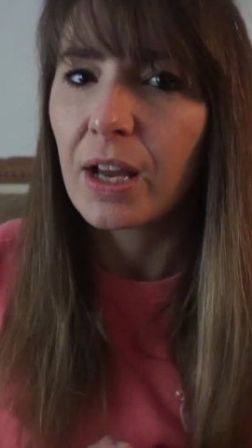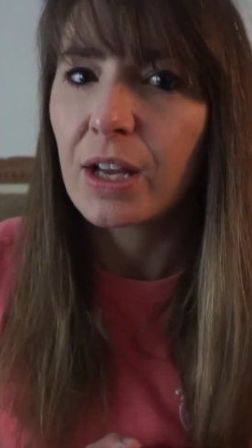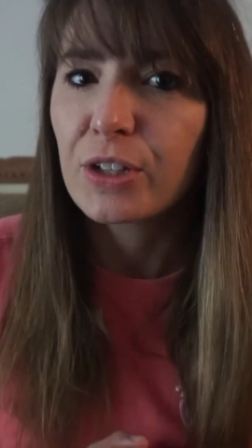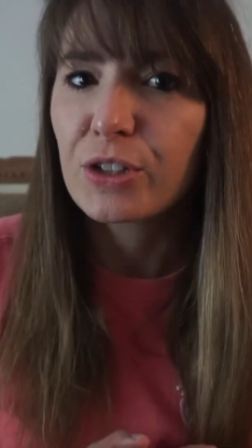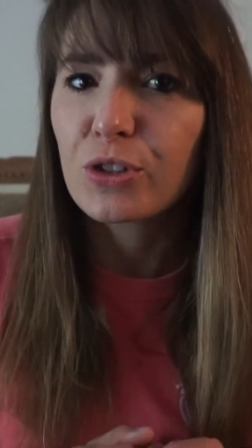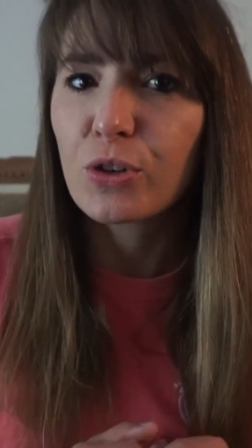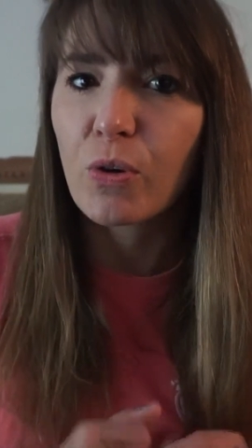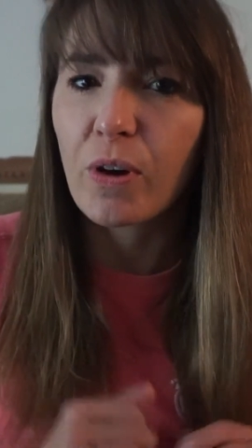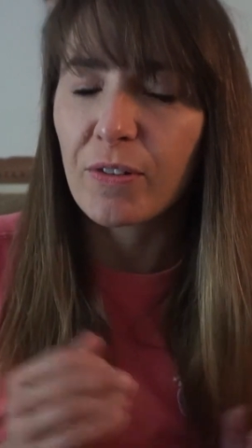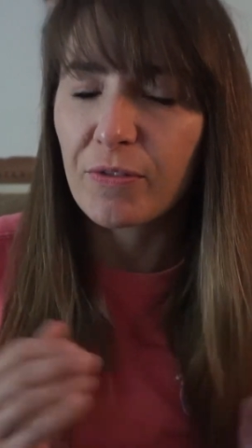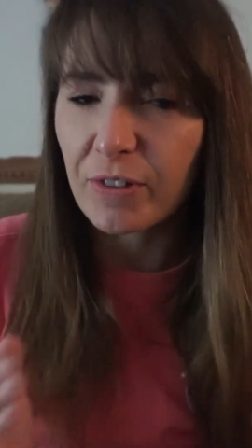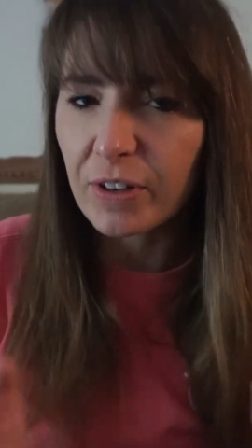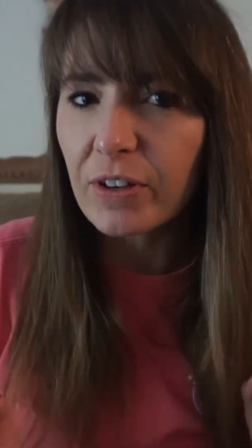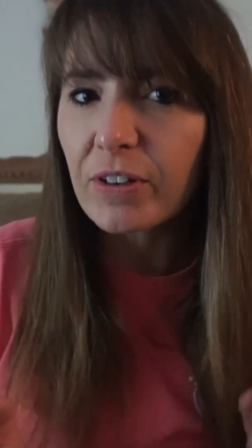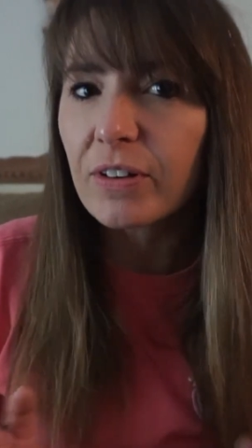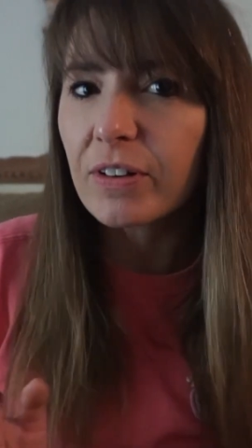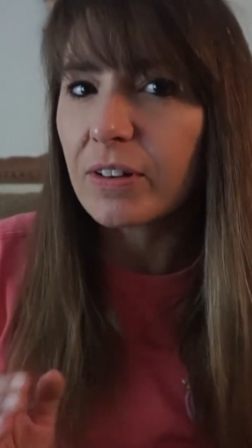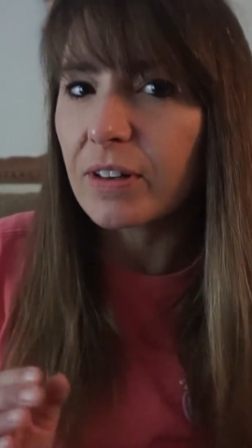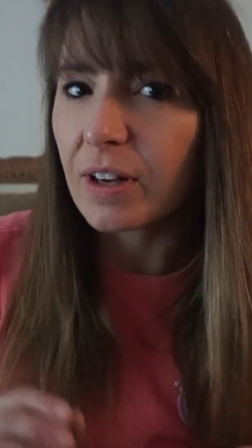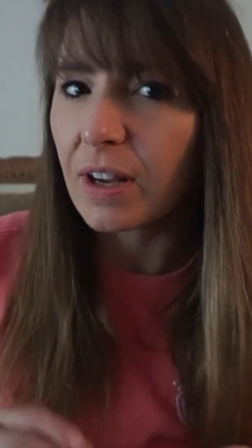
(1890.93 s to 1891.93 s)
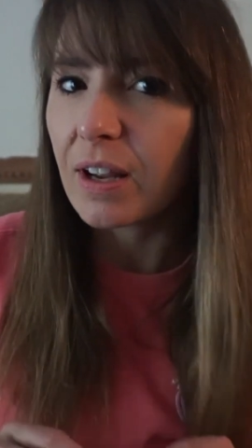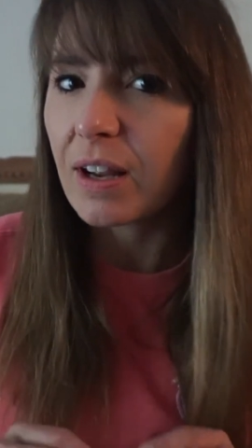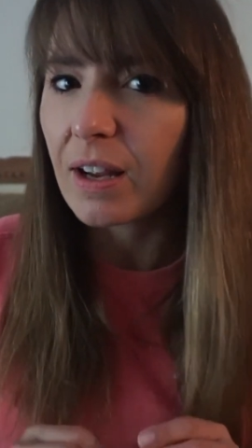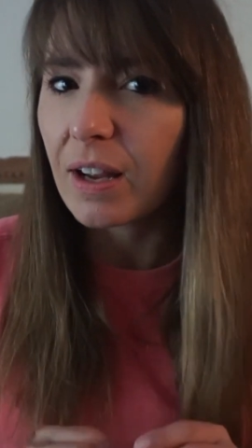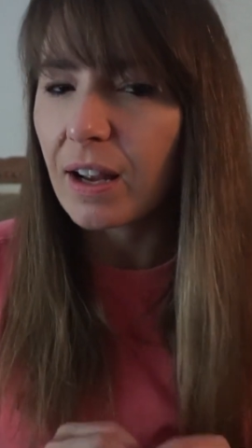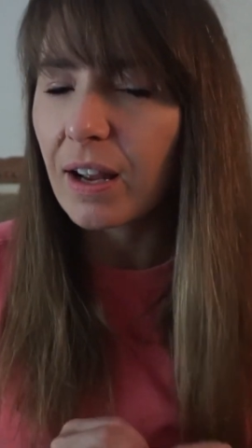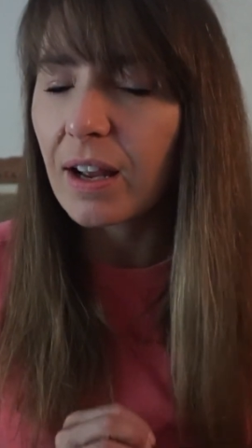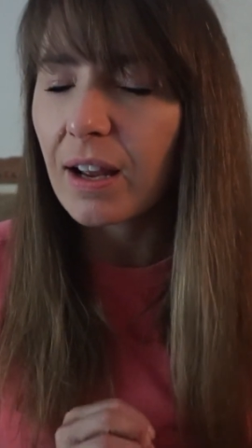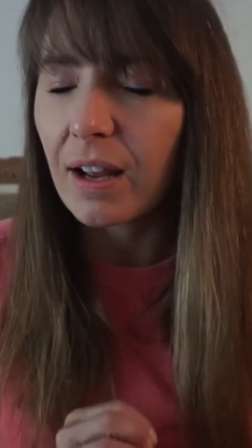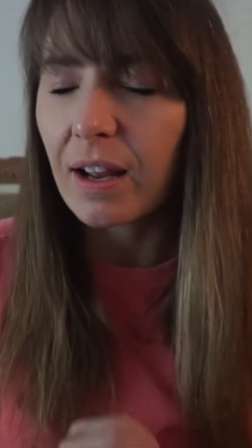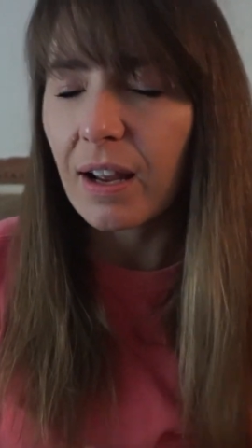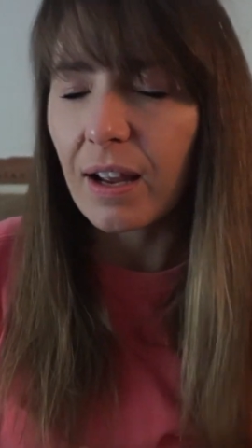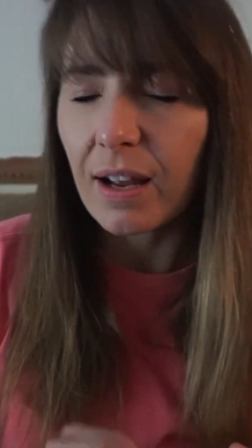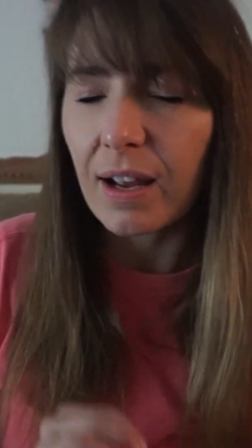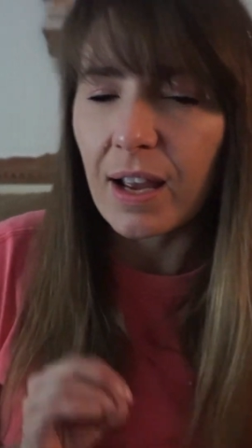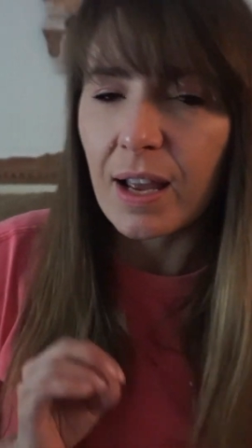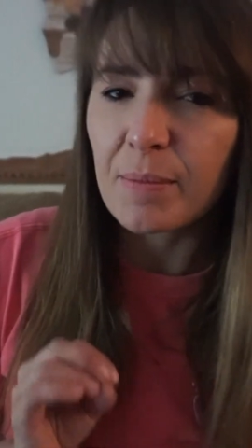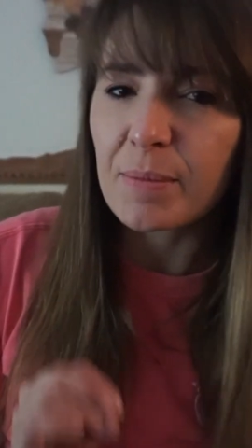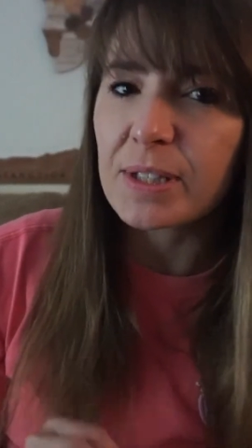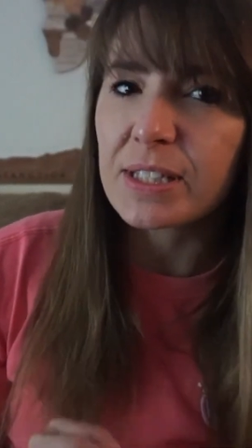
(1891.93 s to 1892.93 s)
So I figured
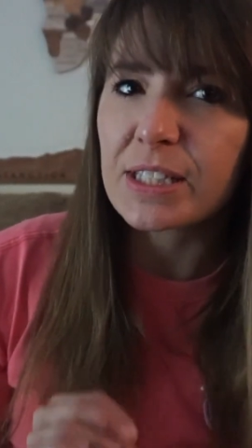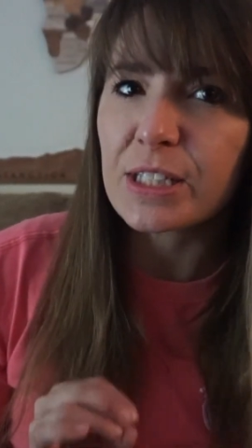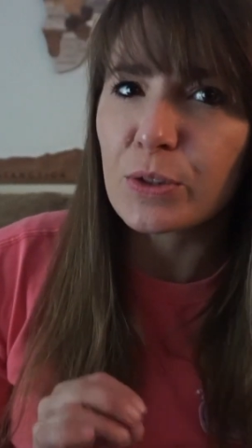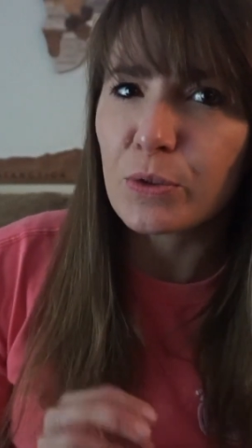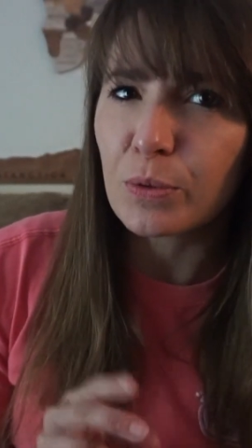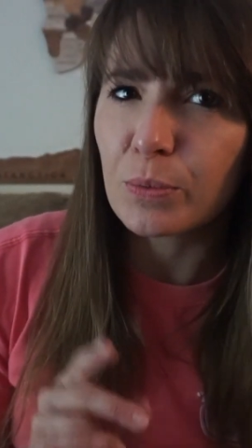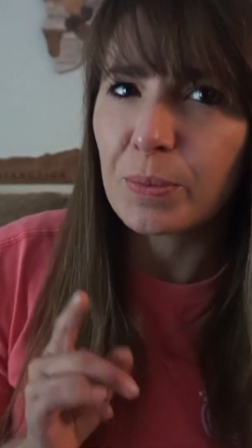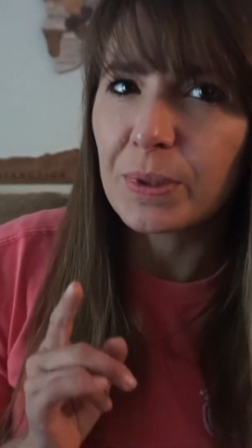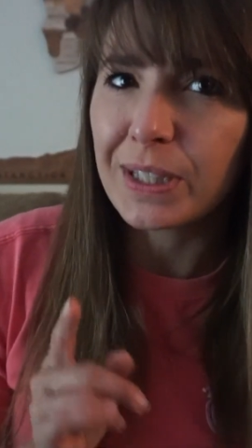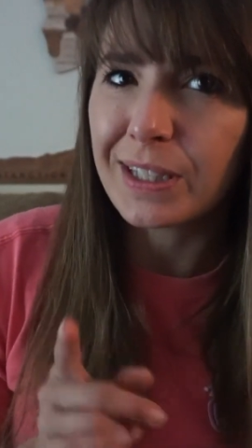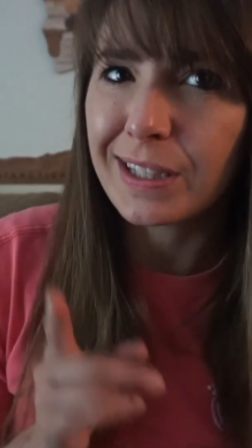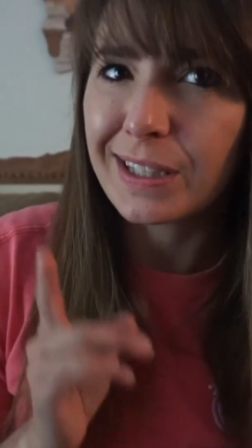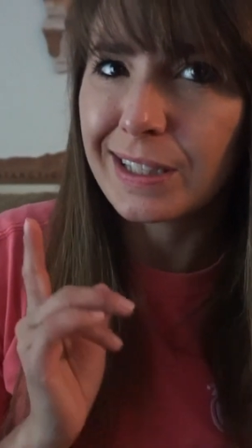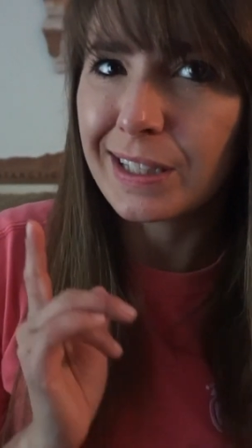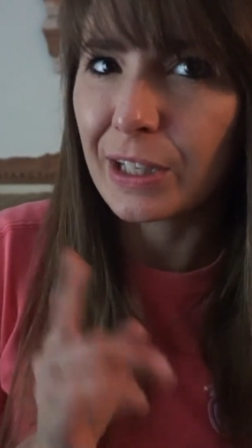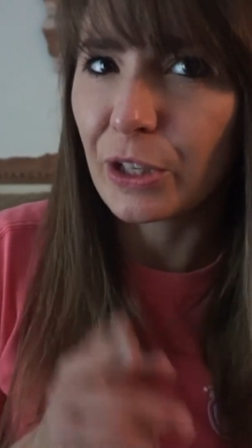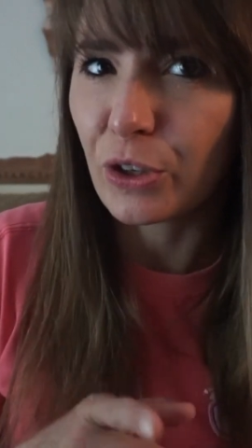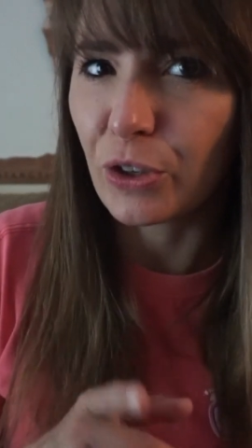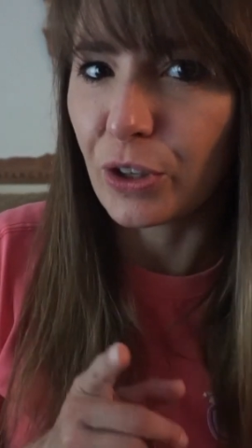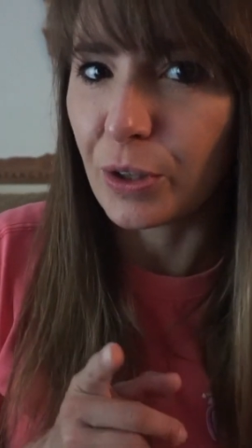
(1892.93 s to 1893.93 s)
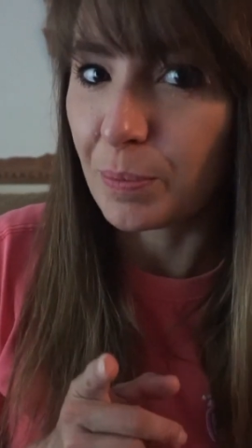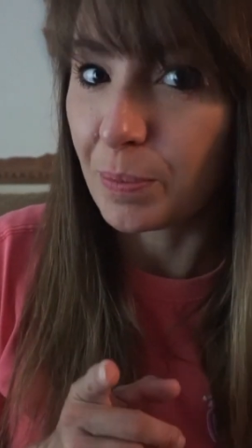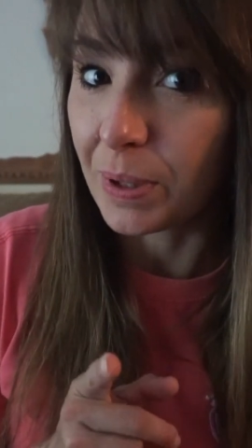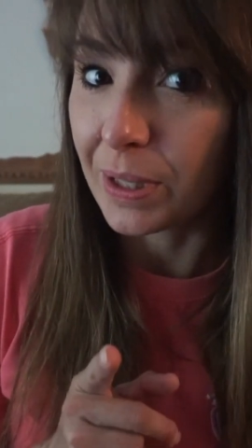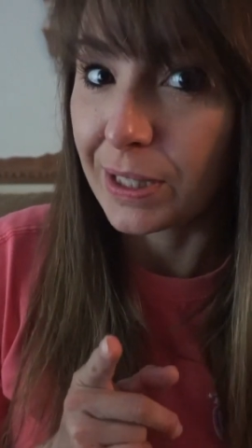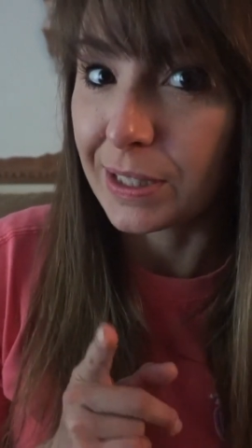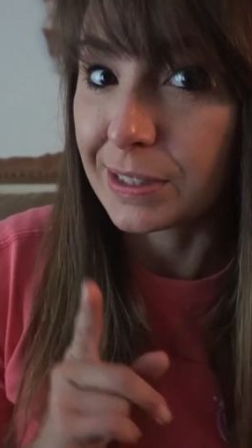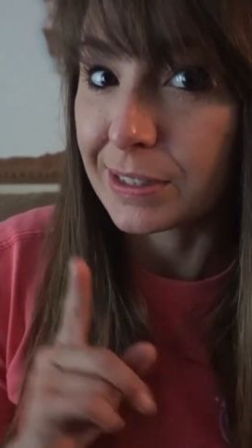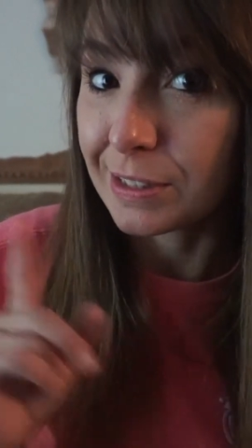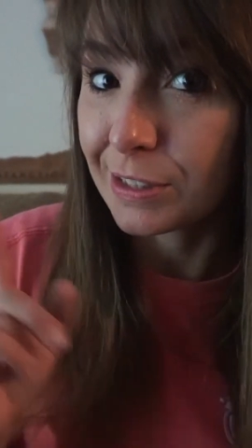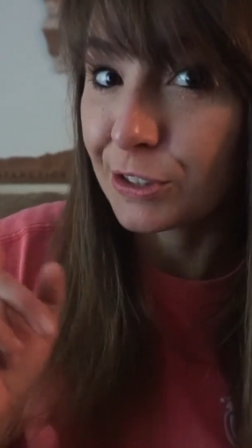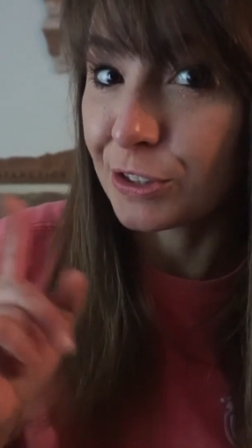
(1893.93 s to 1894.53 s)
MEC would be a good place to